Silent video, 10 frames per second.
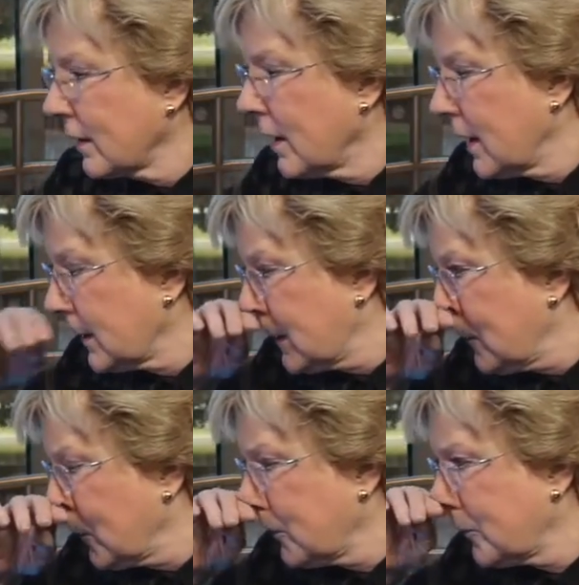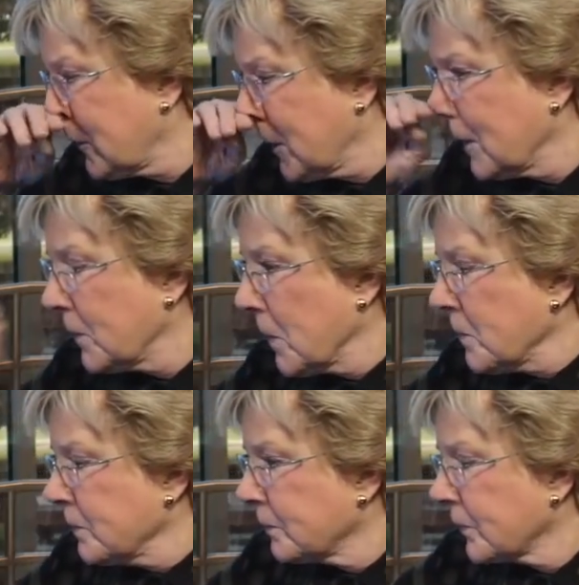lot that was
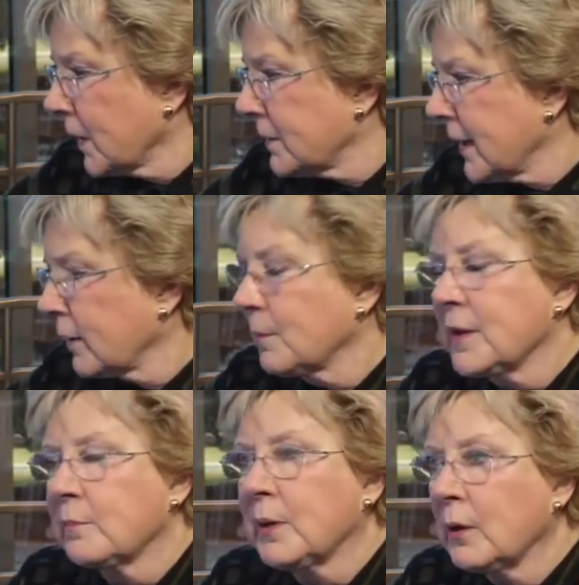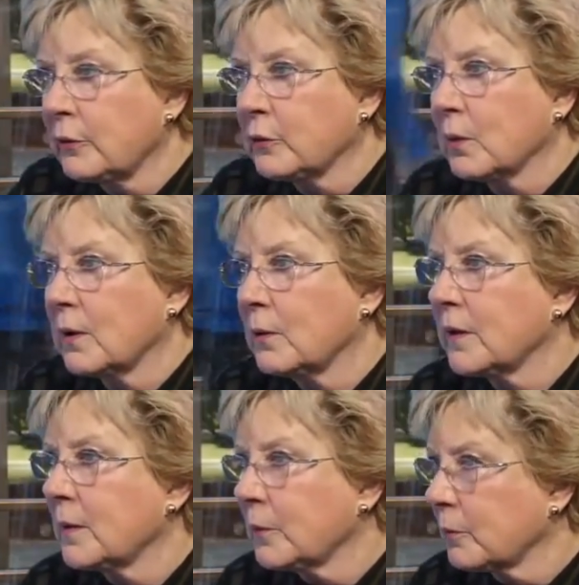down by the post road.
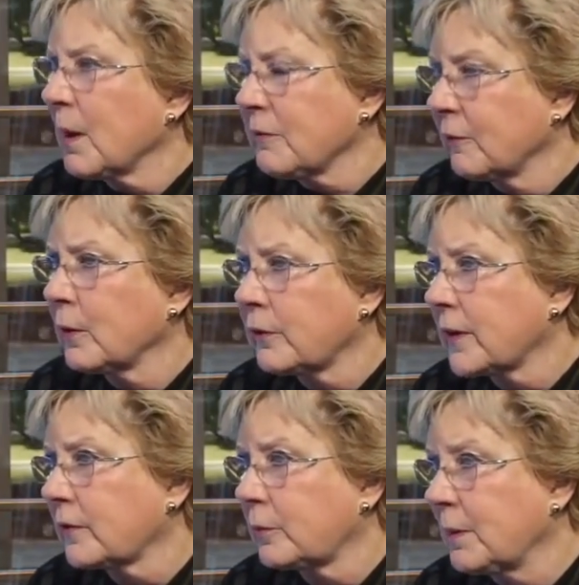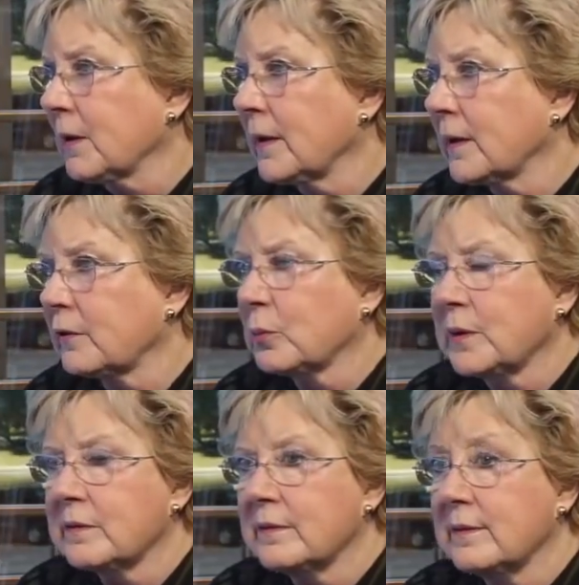And it was my first experience
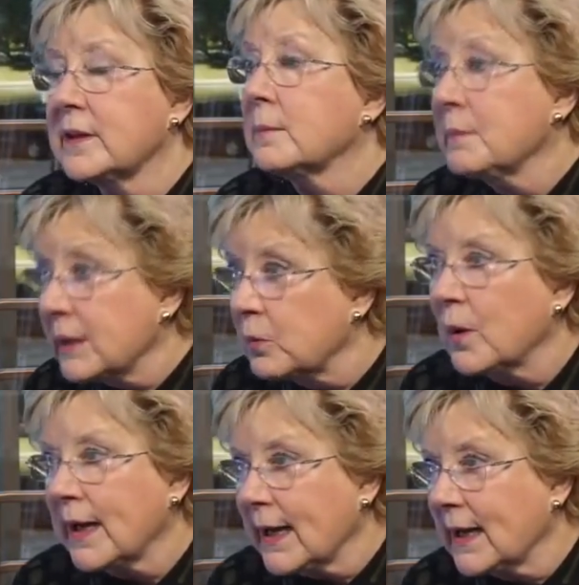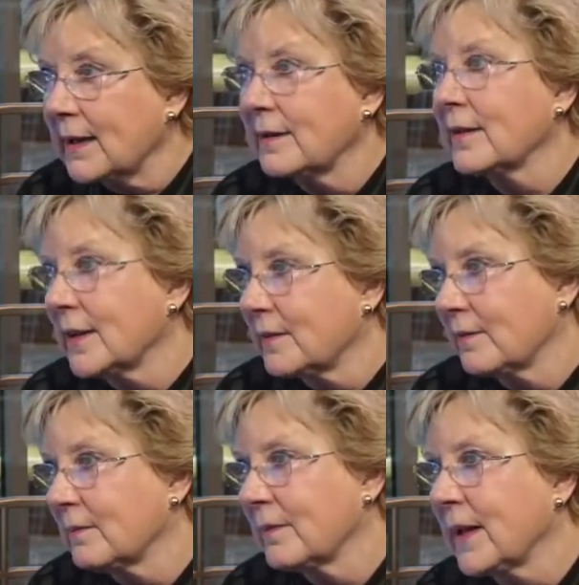with the Midway, that
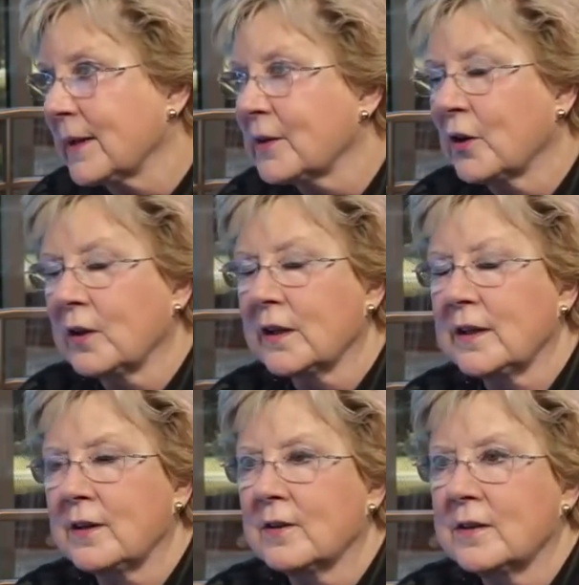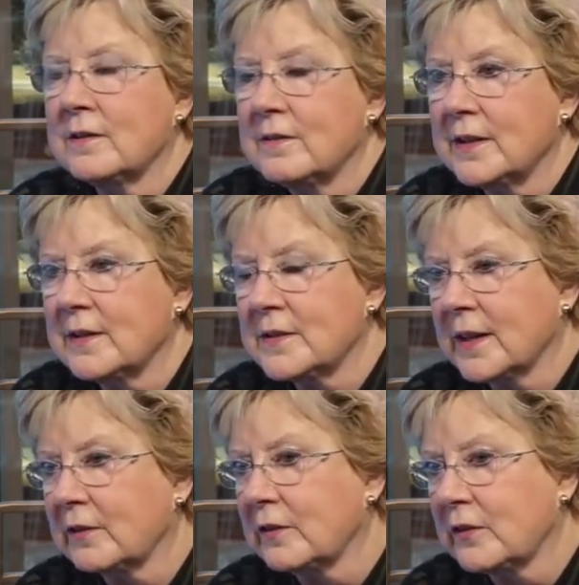they call it here at the
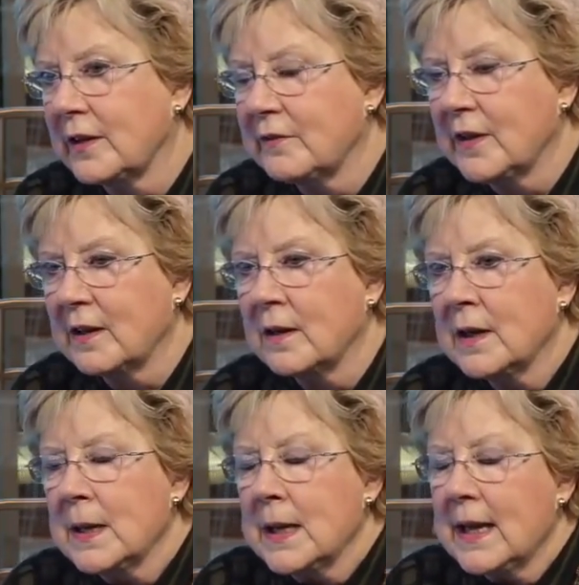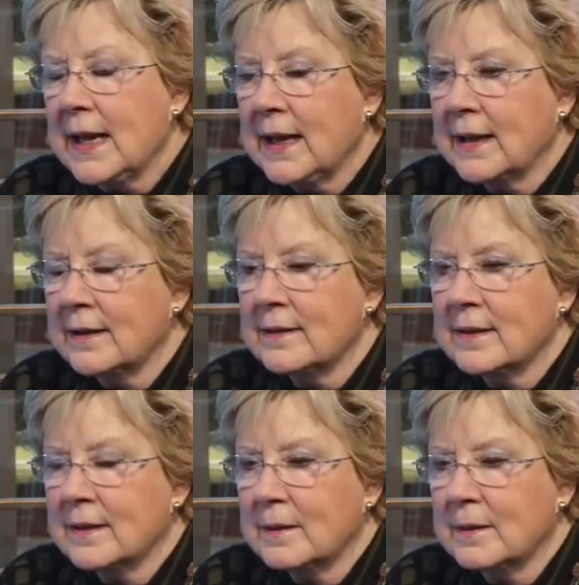Texas State Fair. And